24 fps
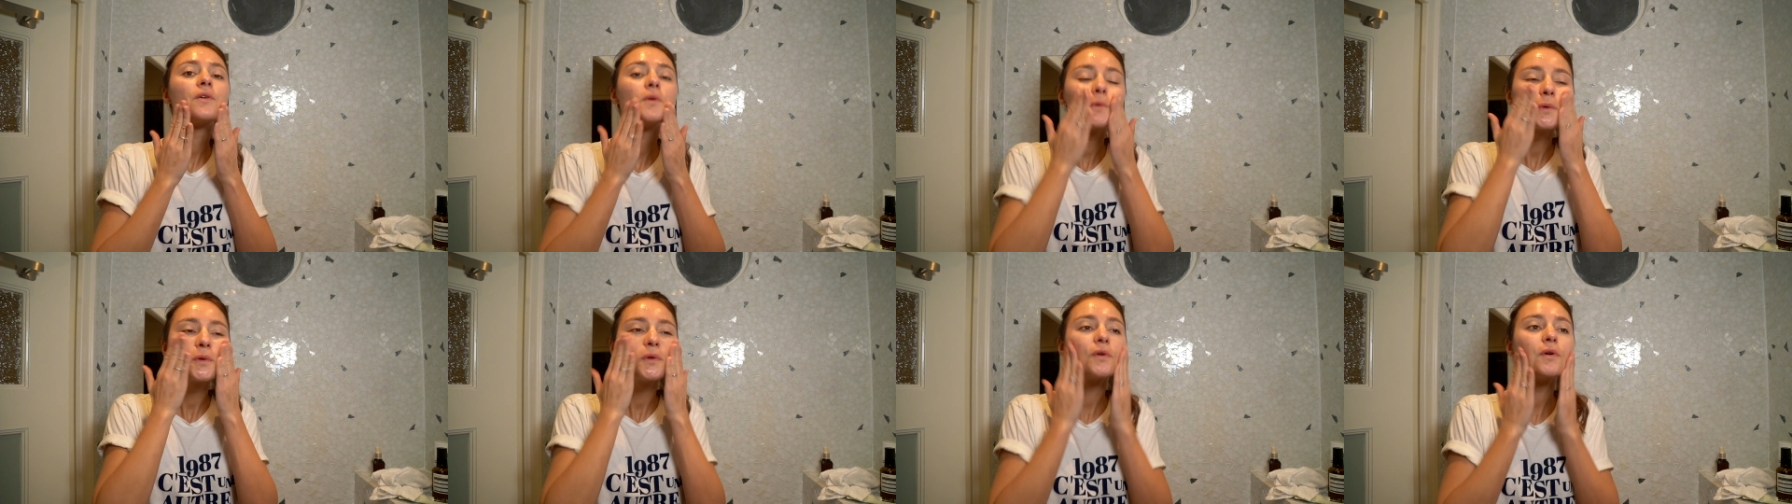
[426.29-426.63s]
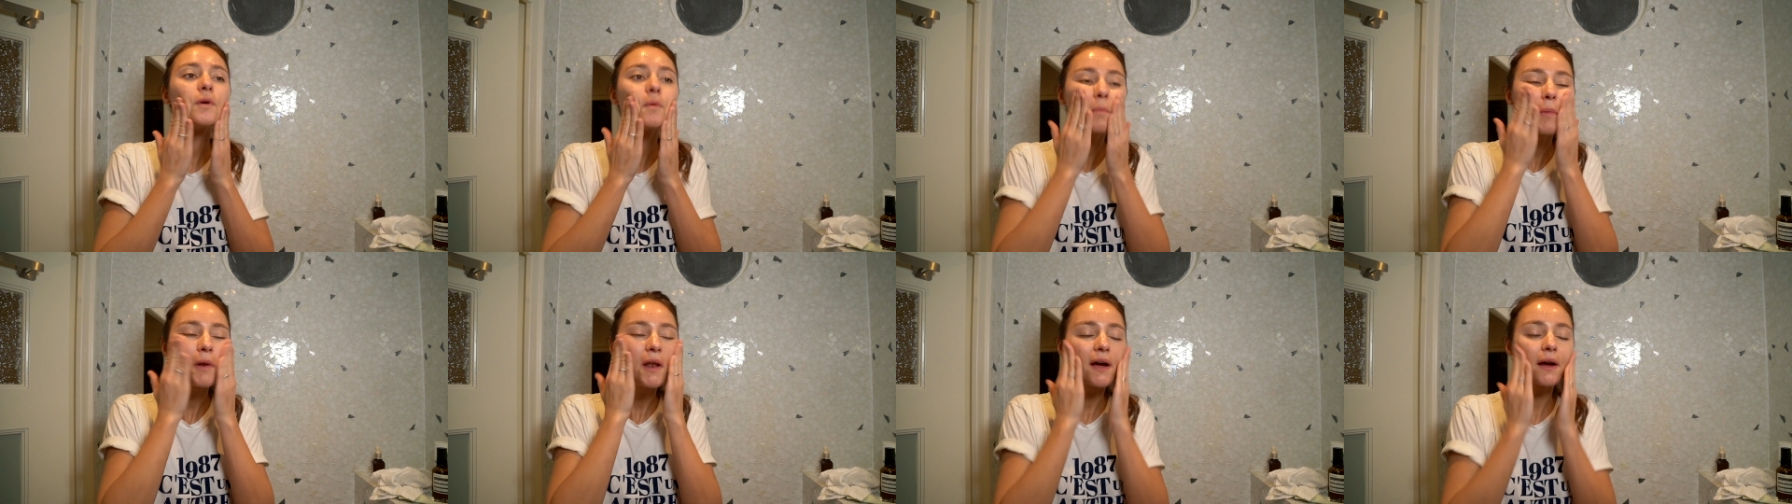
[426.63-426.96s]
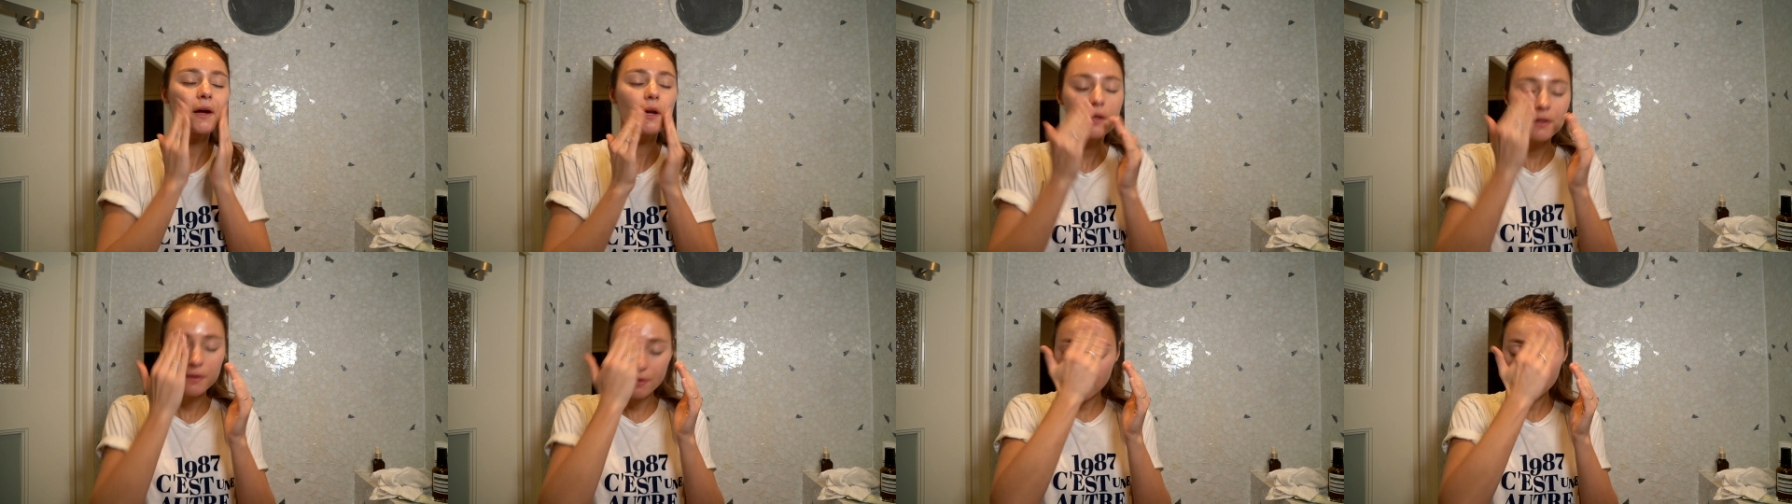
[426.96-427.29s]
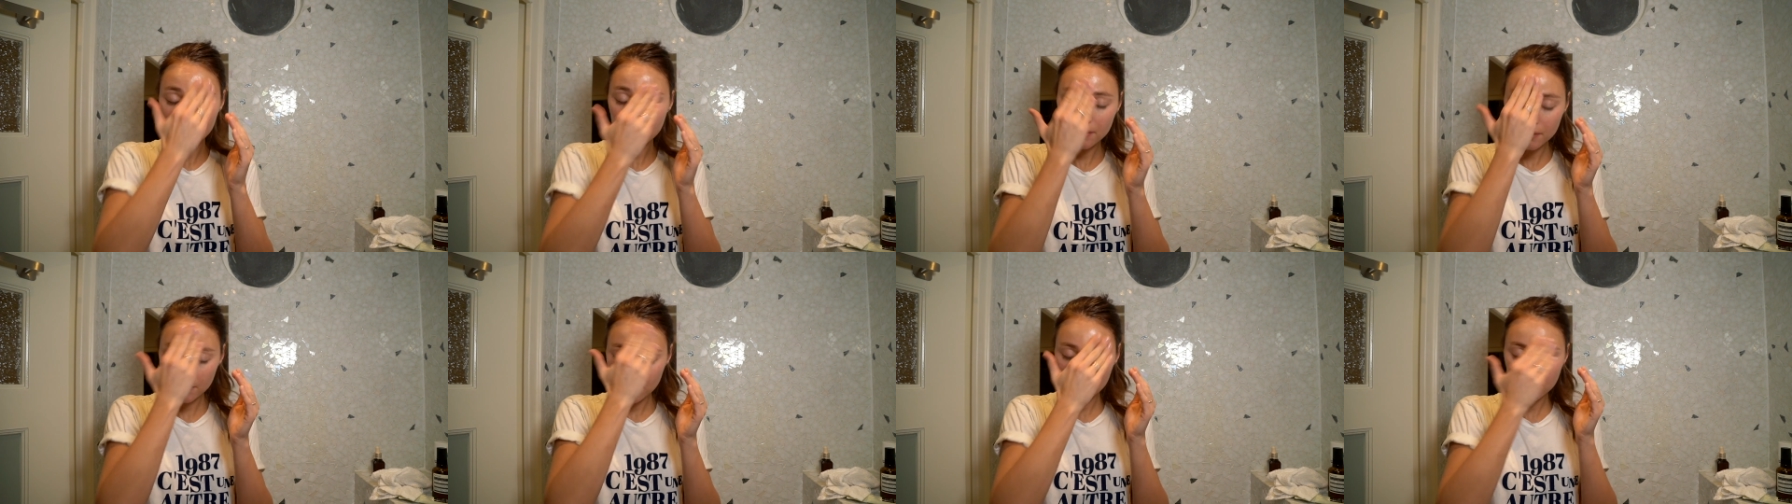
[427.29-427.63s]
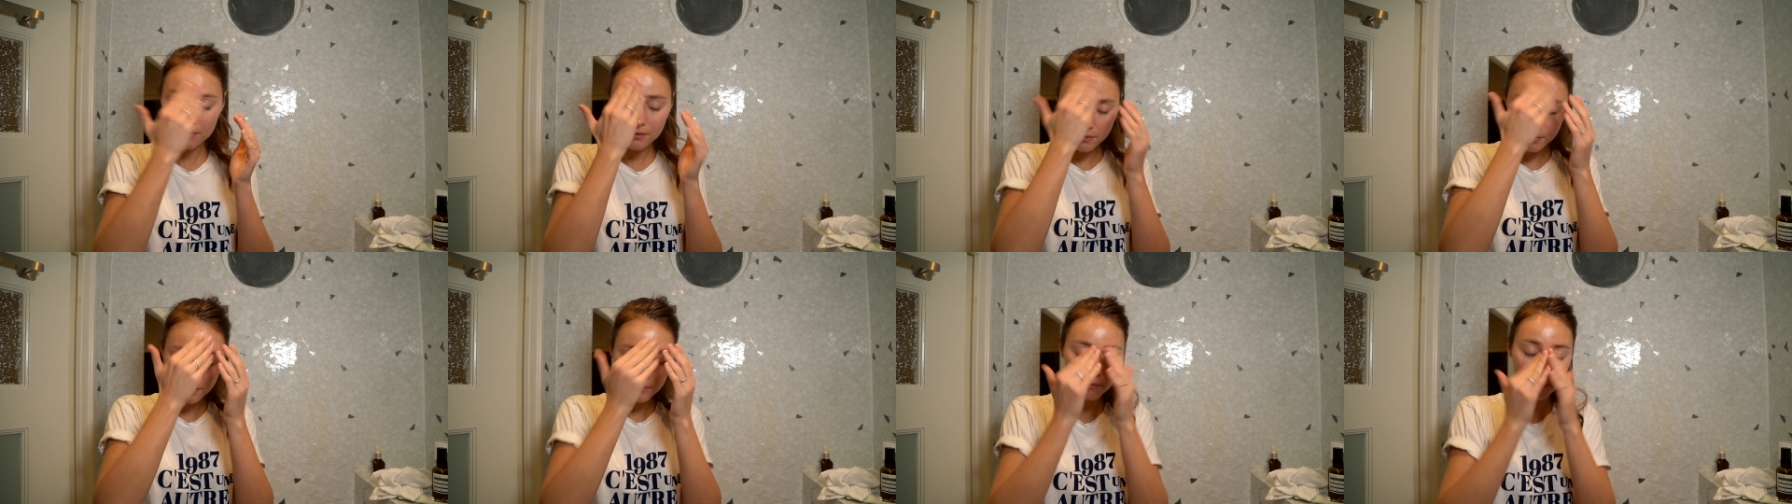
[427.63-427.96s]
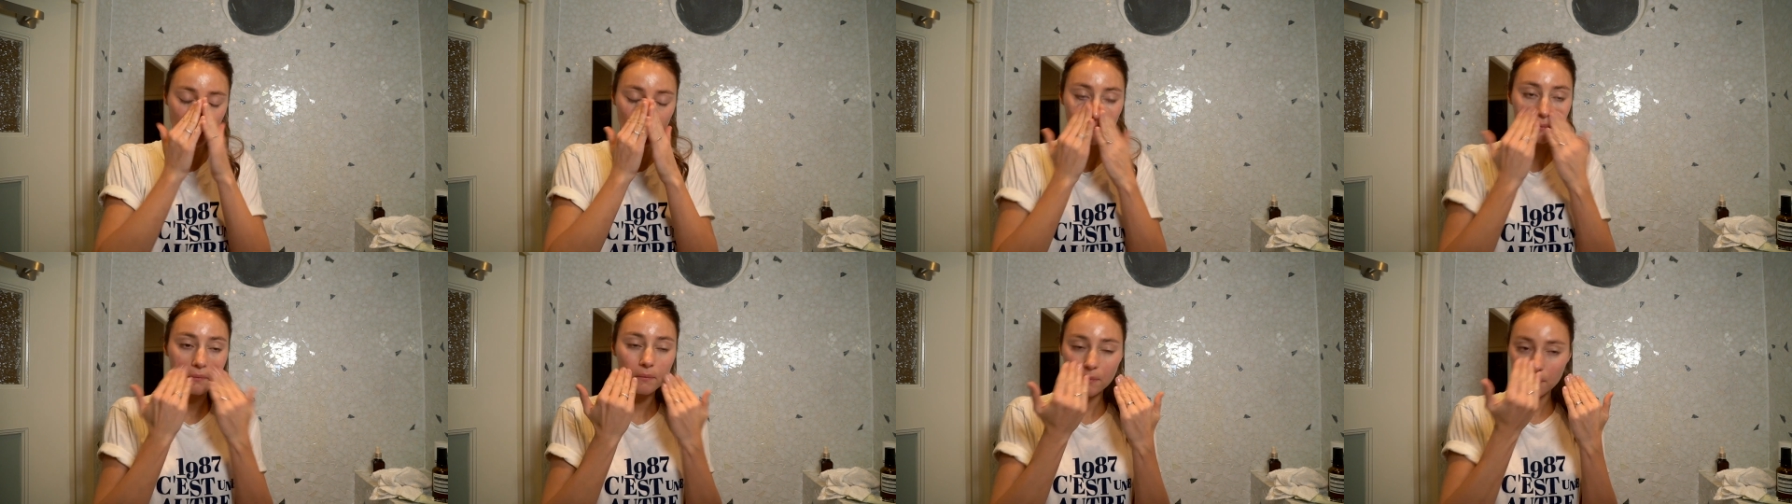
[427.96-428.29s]
To apply it
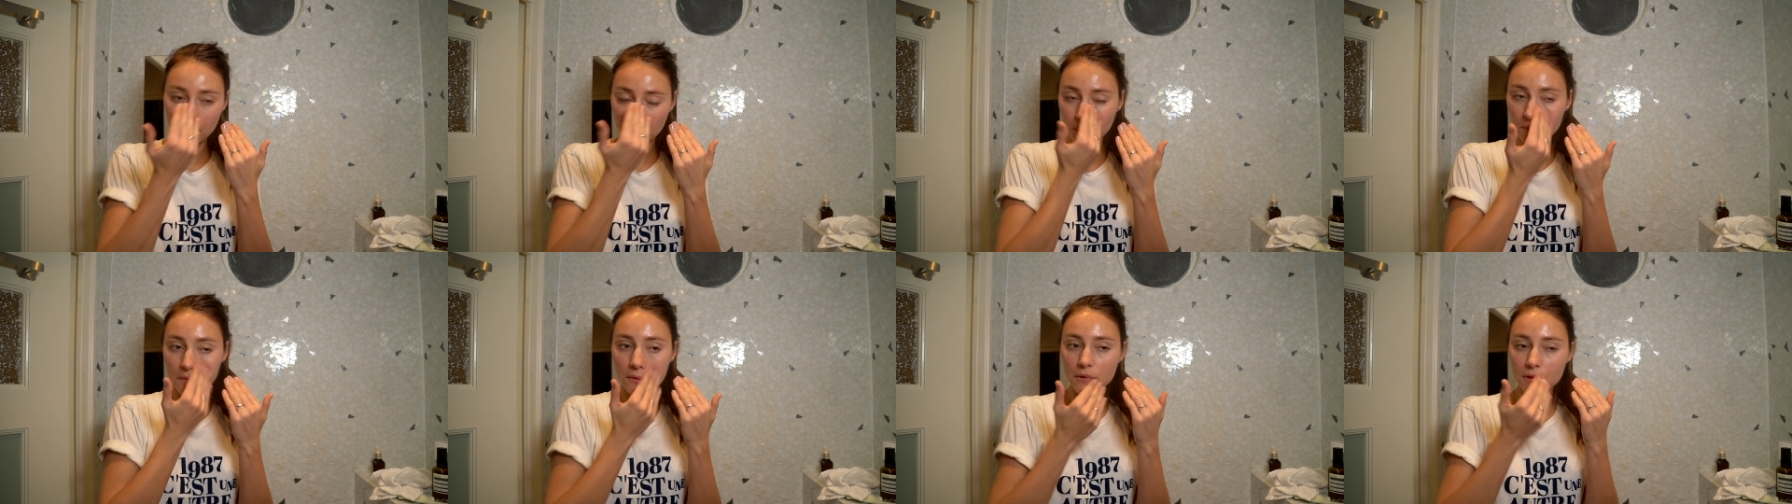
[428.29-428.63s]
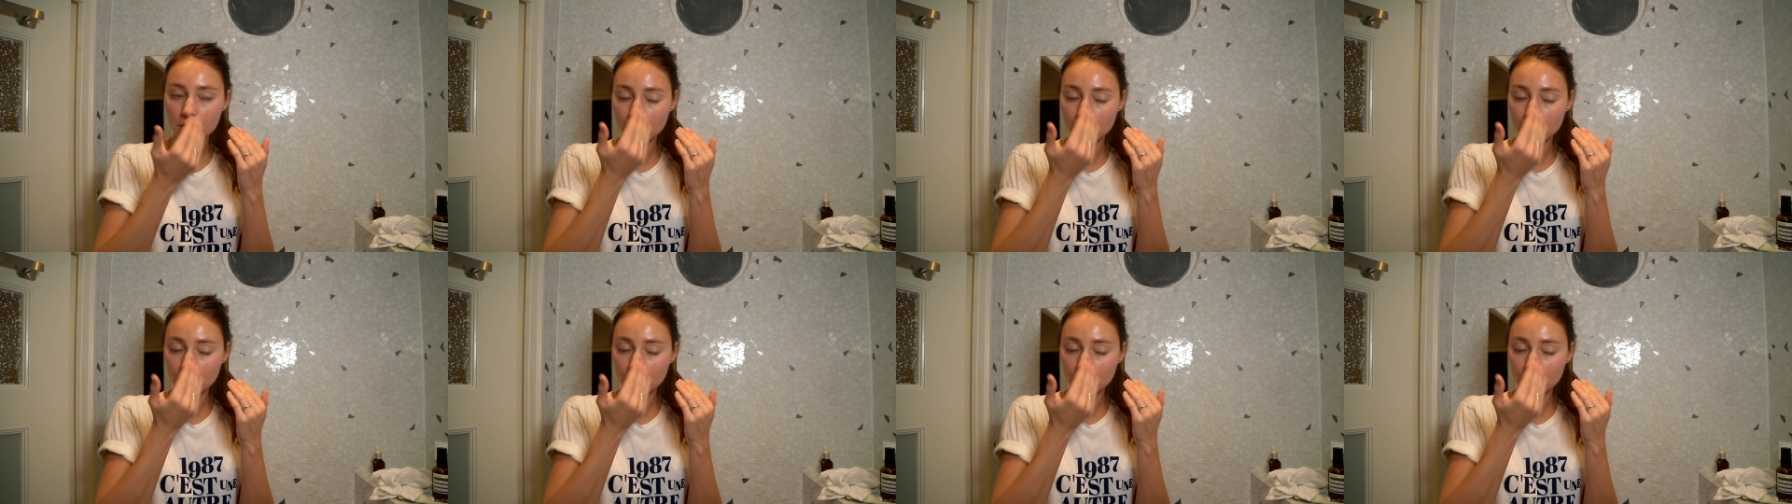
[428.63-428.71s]
on